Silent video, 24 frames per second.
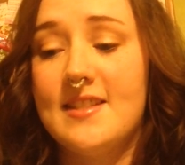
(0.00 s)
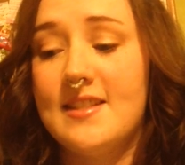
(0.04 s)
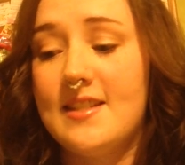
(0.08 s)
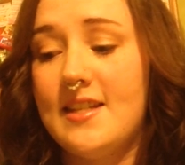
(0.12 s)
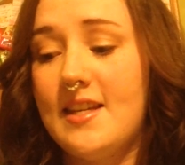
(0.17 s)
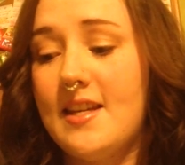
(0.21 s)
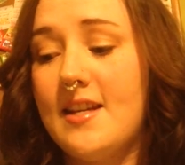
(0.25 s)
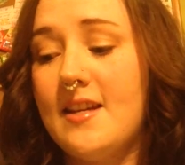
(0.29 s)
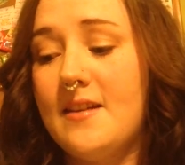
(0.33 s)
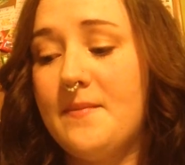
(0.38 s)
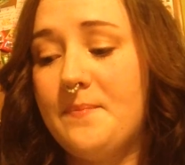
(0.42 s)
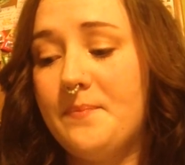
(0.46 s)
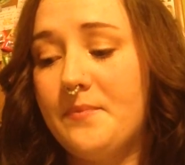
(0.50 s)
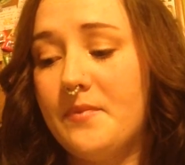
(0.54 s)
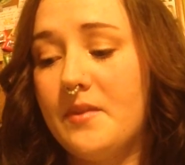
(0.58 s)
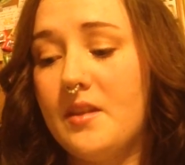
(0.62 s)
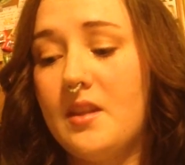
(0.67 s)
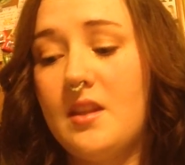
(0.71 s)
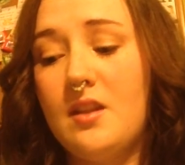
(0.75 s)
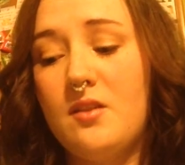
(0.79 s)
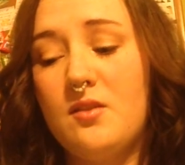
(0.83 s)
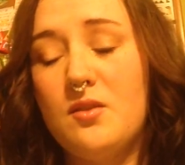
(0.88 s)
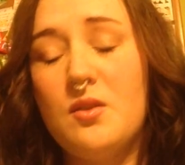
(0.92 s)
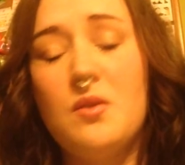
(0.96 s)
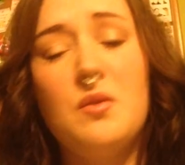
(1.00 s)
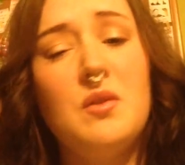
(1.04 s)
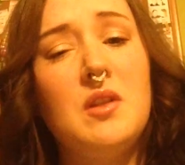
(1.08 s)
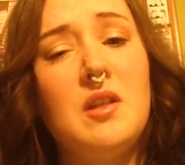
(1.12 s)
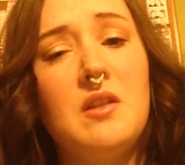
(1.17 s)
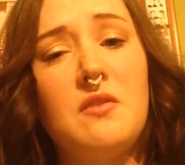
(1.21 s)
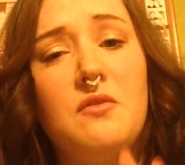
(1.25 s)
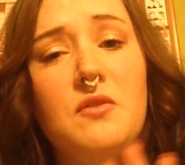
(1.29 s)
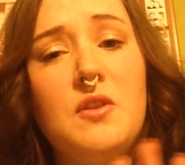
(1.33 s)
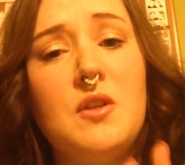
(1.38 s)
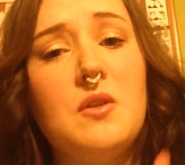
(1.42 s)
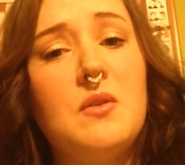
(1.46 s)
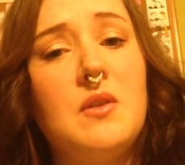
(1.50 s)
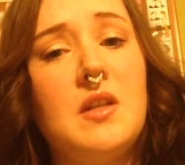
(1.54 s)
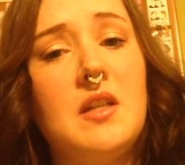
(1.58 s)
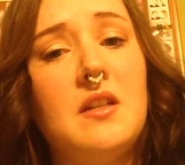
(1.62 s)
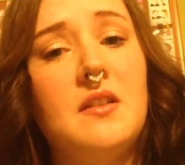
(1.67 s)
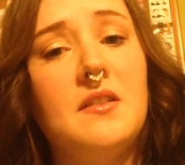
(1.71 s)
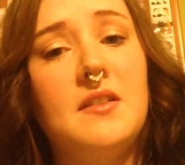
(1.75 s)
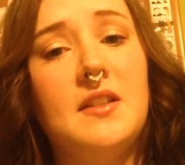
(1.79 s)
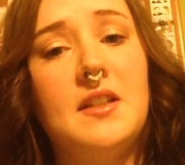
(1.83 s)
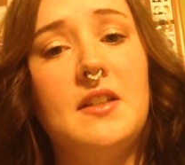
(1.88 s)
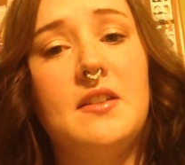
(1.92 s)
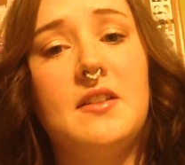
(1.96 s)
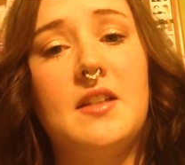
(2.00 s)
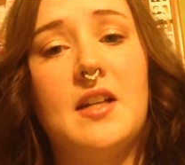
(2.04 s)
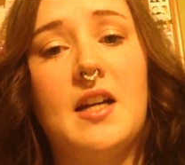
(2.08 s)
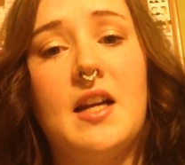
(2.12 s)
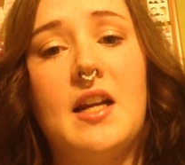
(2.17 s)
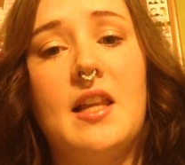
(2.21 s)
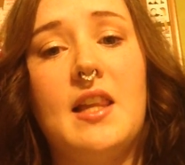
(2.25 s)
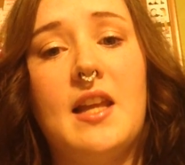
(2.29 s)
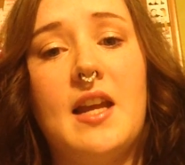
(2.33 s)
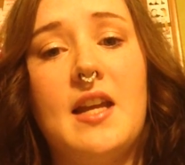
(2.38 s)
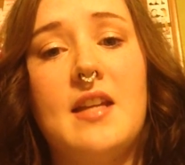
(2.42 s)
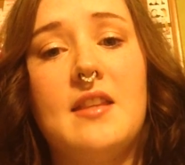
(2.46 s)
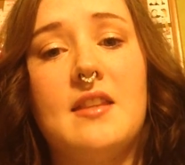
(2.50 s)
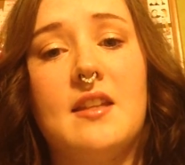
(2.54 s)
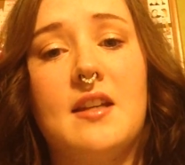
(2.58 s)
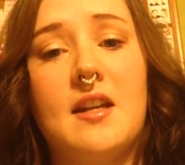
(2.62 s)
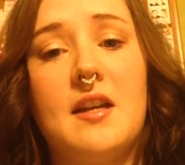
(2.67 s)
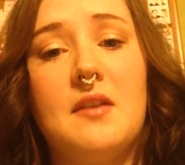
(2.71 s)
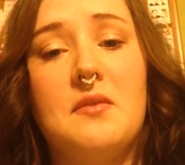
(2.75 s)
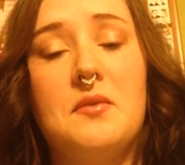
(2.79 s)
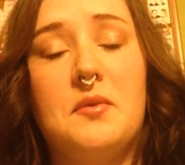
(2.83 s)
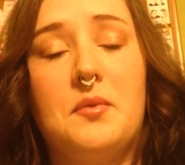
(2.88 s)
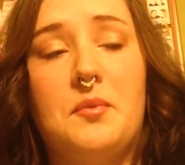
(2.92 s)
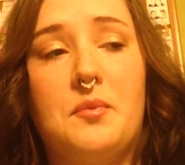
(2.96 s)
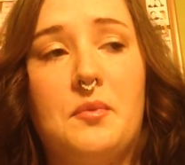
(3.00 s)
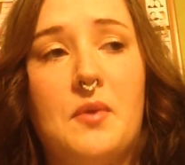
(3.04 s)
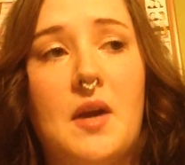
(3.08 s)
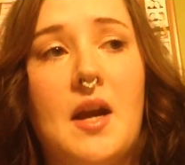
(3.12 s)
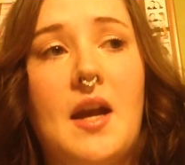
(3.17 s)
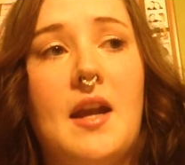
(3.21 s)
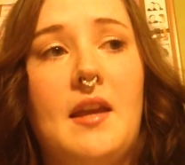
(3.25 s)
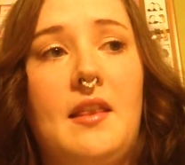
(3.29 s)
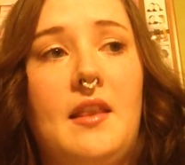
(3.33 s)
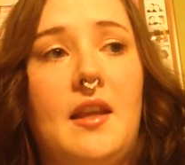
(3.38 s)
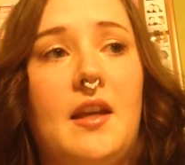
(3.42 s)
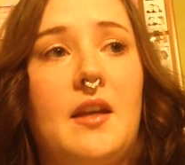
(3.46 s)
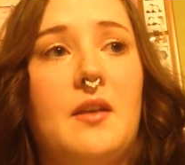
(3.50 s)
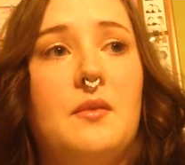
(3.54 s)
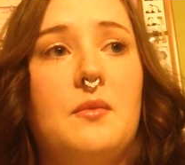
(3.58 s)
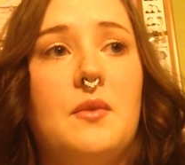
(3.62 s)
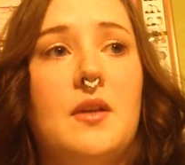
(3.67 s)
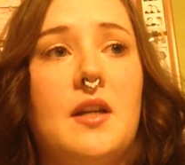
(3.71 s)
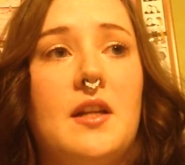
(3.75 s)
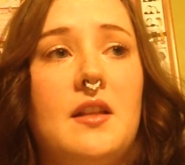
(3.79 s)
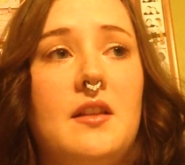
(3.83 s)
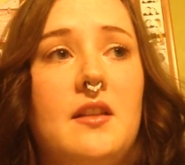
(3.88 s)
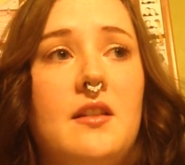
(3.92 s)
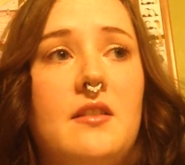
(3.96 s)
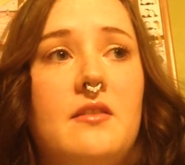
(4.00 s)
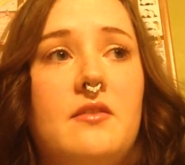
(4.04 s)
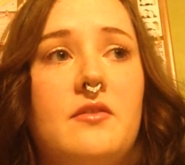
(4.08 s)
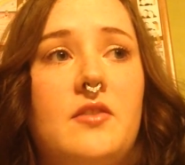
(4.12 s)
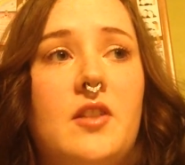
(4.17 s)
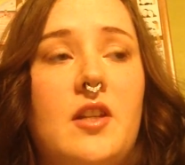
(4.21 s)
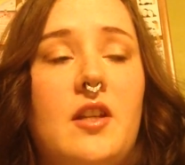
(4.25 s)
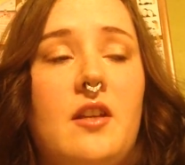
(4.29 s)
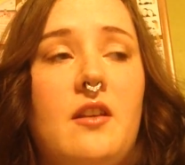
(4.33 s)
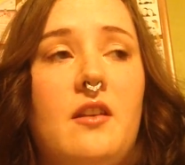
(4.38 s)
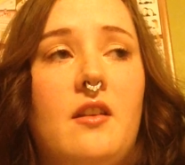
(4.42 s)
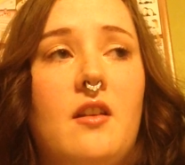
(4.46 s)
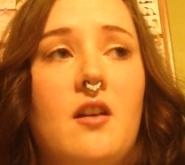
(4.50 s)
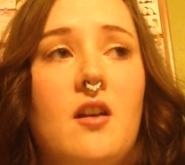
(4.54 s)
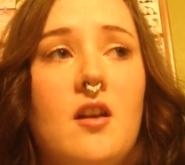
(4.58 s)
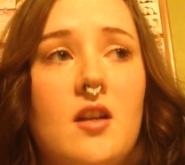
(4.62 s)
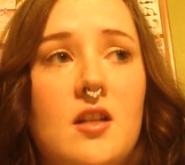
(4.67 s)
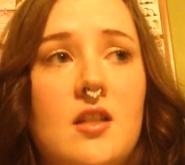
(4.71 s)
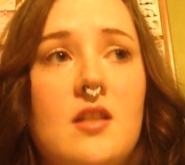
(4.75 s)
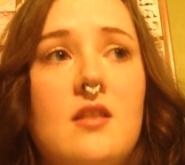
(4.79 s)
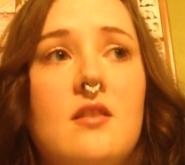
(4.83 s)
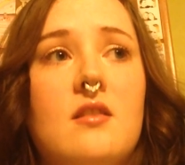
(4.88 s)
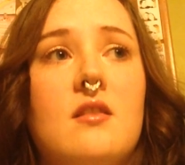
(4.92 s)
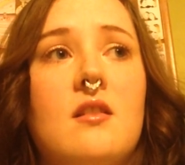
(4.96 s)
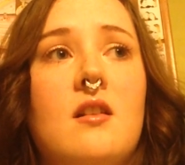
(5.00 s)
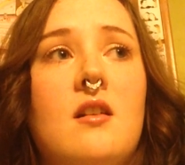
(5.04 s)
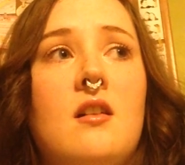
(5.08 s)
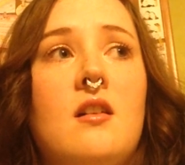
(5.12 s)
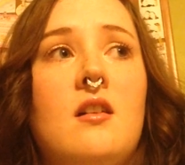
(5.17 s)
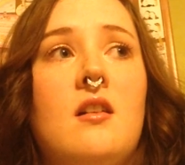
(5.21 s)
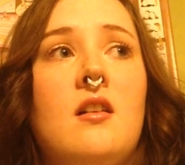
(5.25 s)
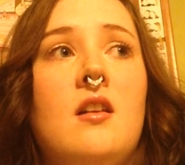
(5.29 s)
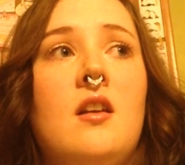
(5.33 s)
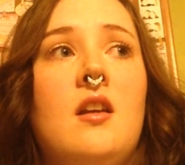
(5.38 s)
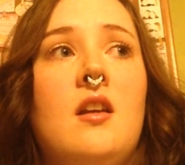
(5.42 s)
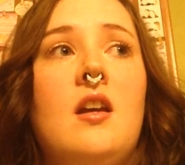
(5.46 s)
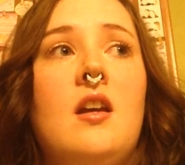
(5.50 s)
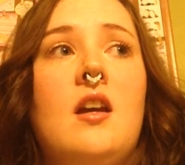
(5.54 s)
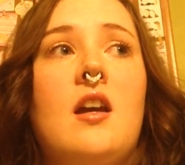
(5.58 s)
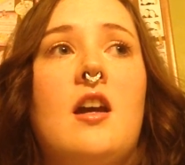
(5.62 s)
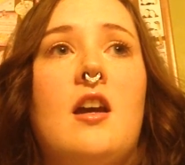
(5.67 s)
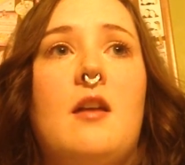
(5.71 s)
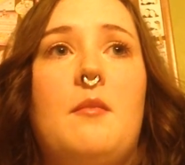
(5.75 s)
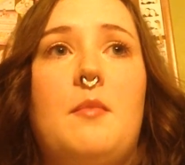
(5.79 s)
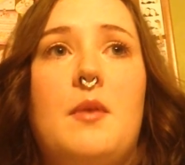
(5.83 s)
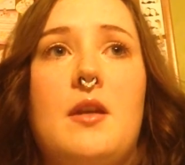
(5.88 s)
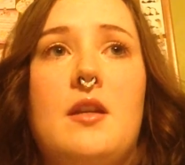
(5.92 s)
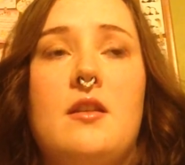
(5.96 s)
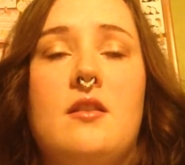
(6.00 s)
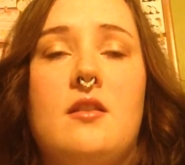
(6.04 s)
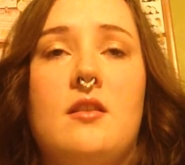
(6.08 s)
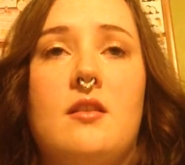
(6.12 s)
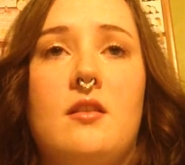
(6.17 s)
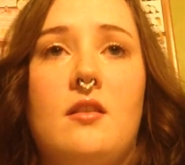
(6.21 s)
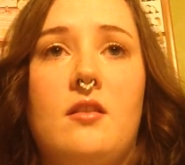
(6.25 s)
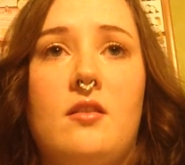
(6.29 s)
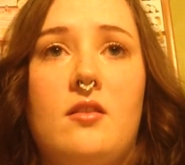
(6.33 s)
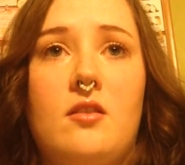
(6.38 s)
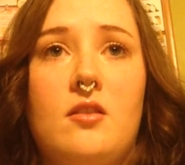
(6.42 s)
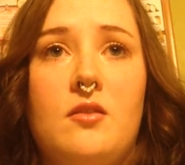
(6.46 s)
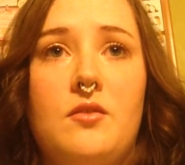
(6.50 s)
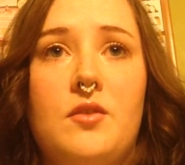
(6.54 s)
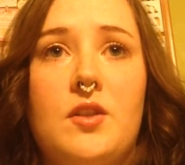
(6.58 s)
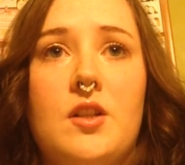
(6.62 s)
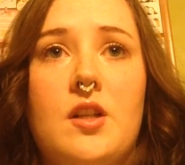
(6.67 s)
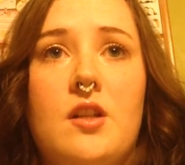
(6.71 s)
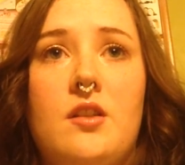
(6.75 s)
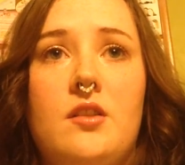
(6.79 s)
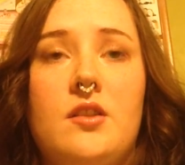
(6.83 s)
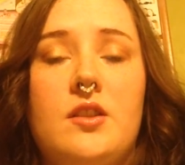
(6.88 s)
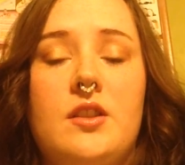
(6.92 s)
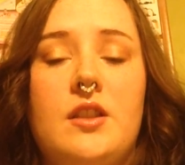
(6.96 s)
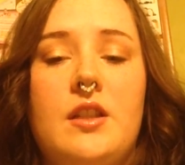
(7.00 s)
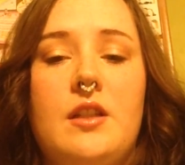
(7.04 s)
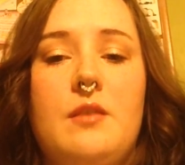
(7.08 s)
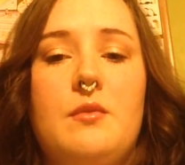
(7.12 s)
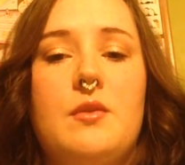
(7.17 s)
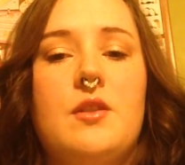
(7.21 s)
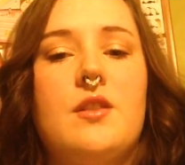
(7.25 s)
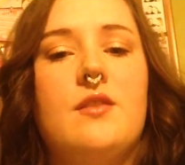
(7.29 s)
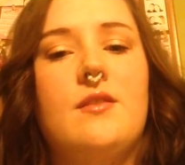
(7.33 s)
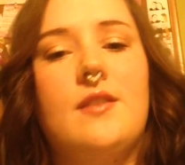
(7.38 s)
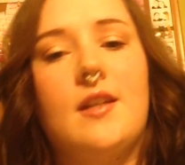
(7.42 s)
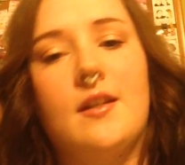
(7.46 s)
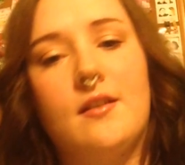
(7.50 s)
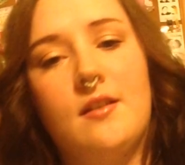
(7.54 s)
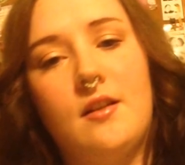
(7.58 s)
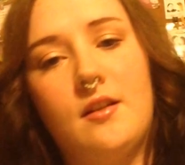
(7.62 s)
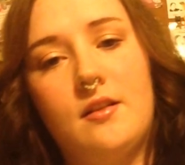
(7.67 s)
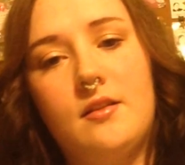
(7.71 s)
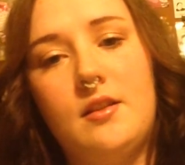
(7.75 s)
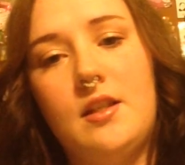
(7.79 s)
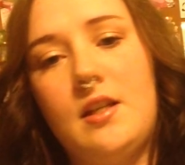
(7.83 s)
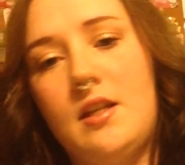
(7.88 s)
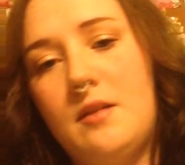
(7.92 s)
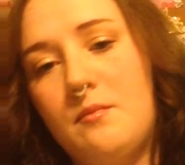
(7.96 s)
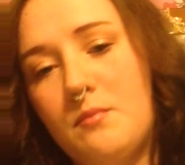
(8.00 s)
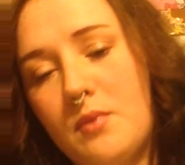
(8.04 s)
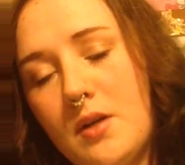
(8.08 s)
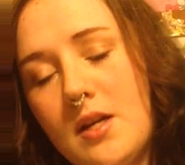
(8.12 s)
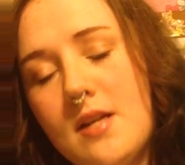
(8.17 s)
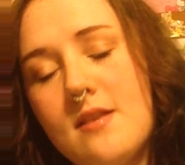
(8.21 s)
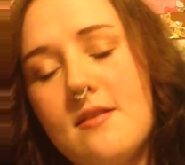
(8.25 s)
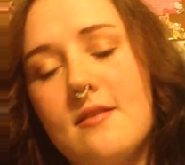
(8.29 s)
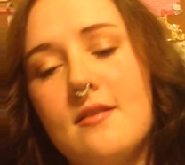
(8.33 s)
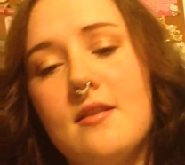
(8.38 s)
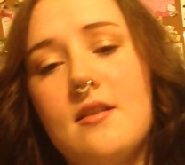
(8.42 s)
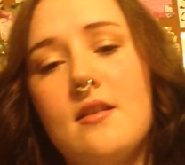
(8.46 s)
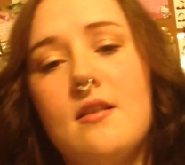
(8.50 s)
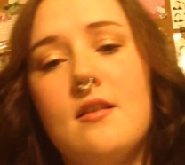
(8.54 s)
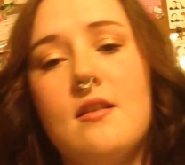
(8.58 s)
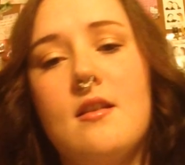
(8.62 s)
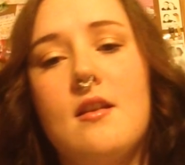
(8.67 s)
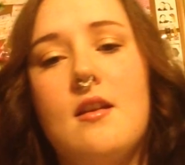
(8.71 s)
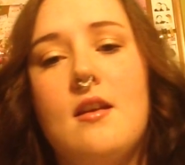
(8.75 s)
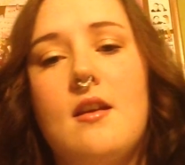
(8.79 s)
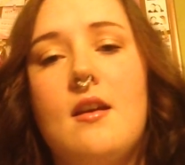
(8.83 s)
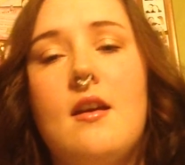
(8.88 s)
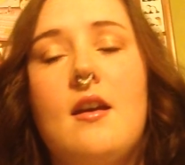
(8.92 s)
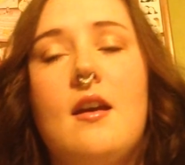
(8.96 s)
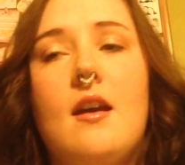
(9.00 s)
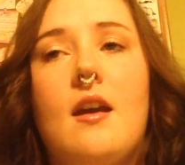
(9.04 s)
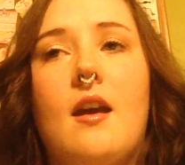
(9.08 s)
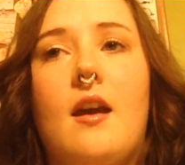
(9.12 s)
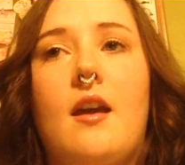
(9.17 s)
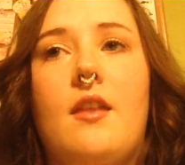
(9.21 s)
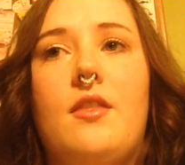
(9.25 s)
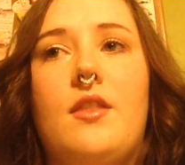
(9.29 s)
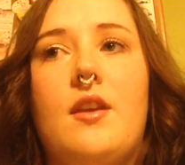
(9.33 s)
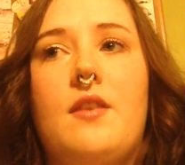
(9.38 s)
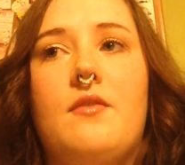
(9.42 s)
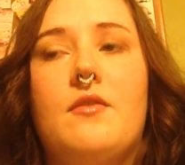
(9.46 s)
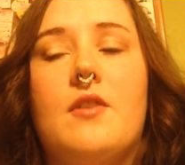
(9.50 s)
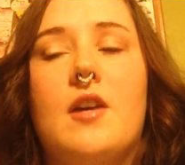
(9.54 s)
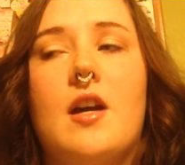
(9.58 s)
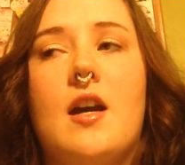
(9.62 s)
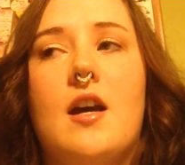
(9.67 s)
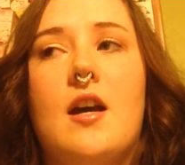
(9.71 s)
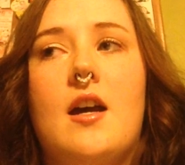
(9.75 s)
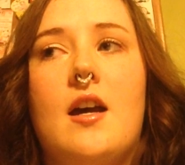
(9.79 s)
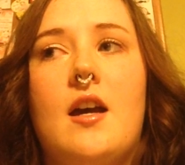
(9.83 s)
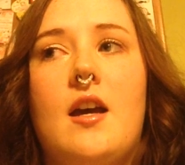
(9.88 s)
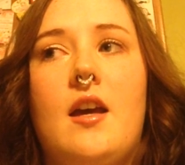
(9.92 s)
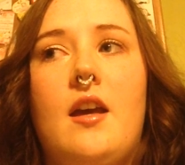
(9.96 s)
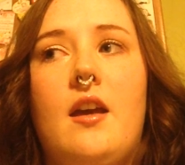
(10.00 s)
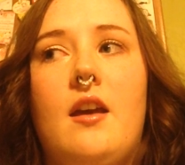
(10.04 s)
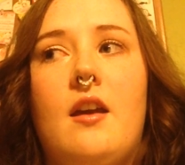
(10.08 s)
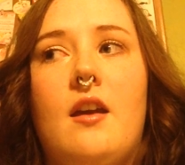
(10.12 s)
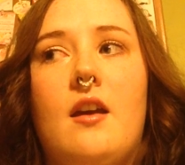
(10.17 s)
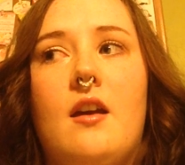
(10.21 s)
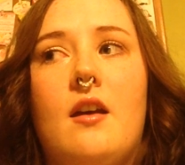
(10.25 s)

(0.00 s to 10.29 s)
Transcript: Yeah, there's only a few here and there that I like that I will ride. Like when I lived in Arkansas, I've been to Silver Dollar City, which is technically in Branson, and they've got